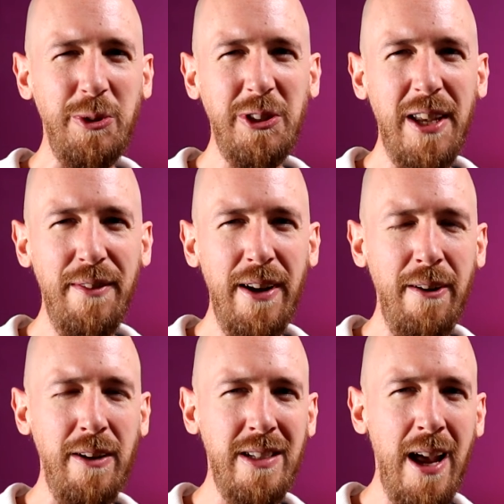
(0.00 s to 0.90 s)
or a 7
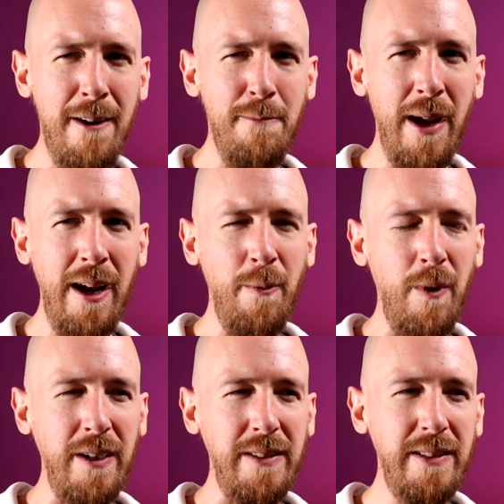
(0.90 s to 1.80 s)
out of 10 pain
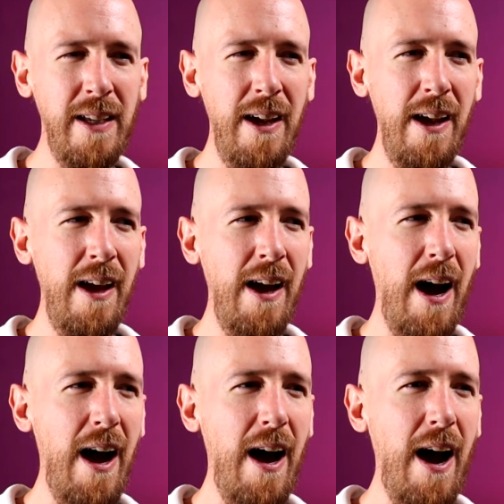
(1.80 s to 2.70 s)
wise,
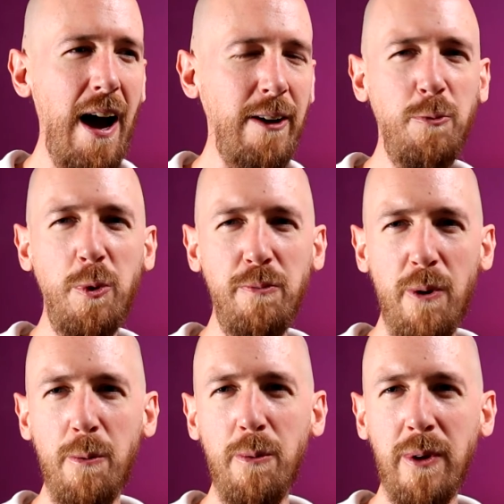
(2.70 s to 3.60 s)
I would
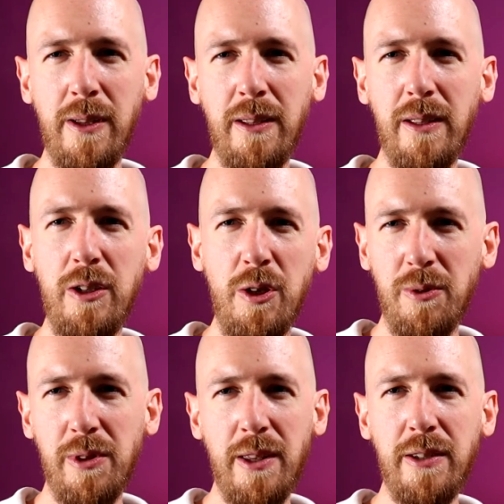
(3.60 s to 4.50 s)
probably
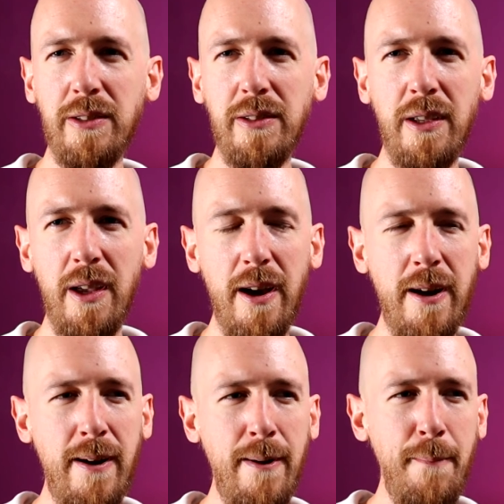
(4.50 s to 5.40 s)
use this
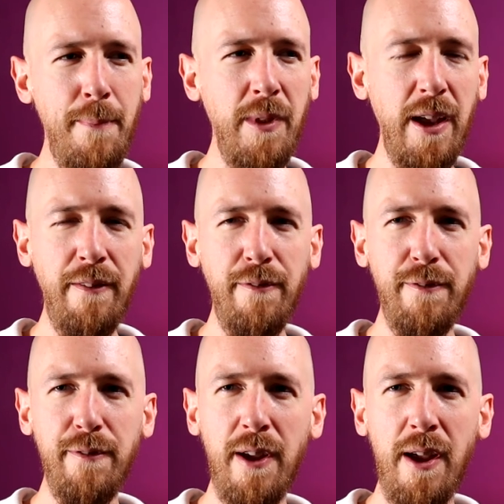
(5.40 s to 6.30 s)

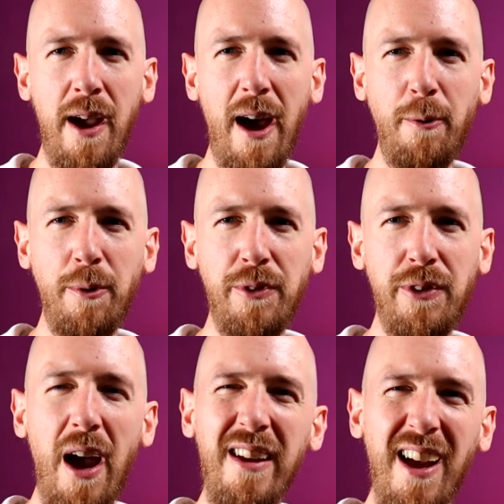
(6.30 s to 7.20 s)
if
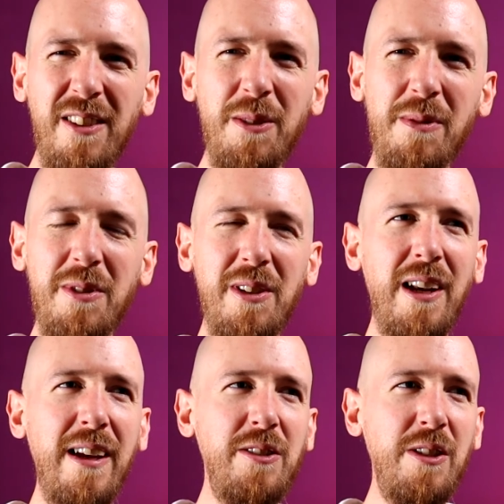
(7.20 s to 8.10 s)
I sometimes
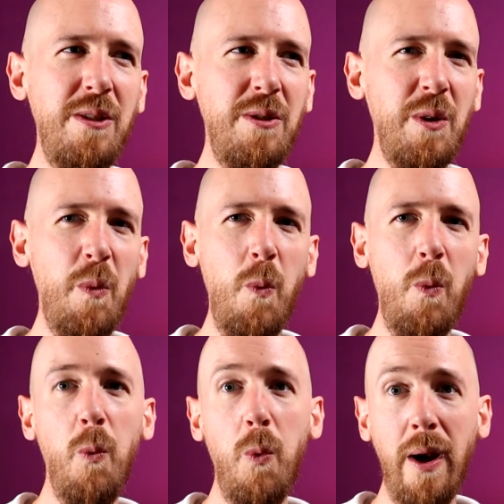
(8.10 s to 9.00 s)
like to use it
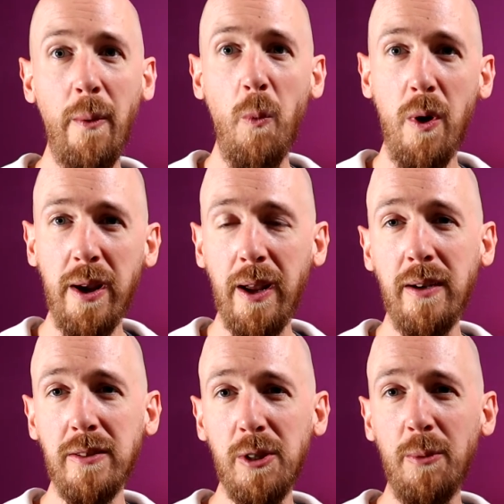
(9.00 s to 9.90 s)
while I'm
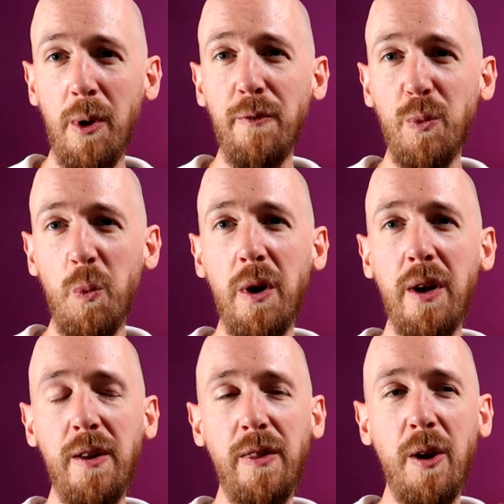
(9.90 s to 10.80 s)
working, so I'm often
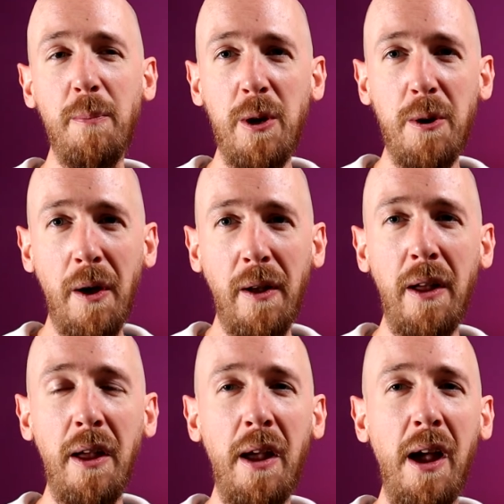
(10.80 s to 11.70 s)
working at the computer
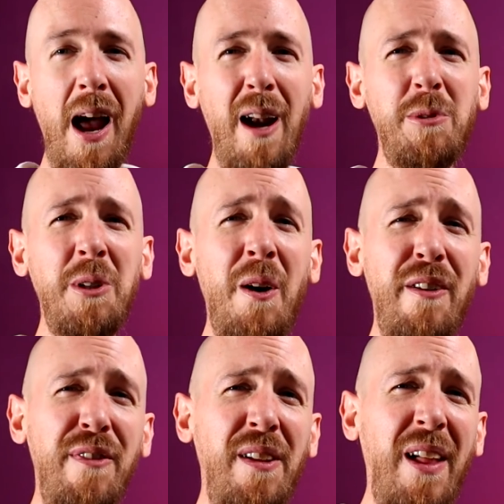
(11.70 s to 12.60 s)
and I'm starting
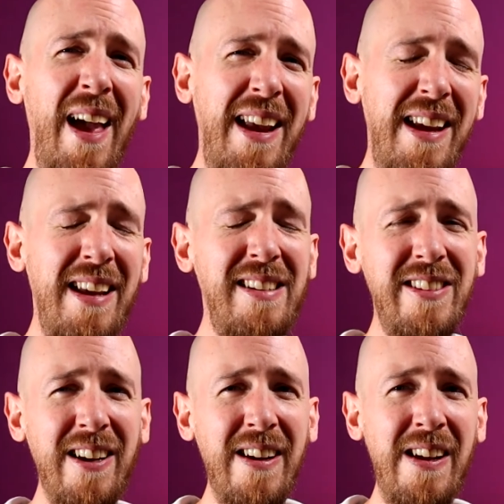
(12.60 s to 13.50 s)
to feel achy and
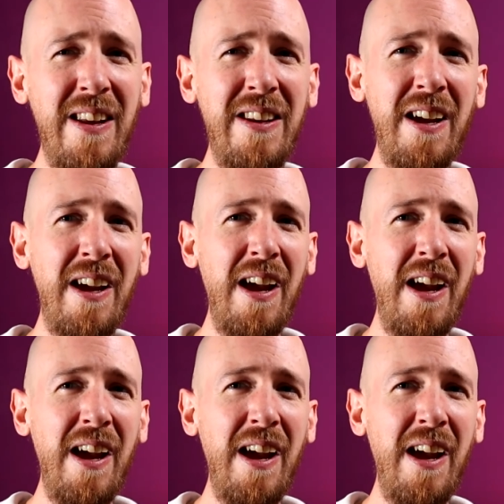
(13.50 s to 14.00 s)
tired,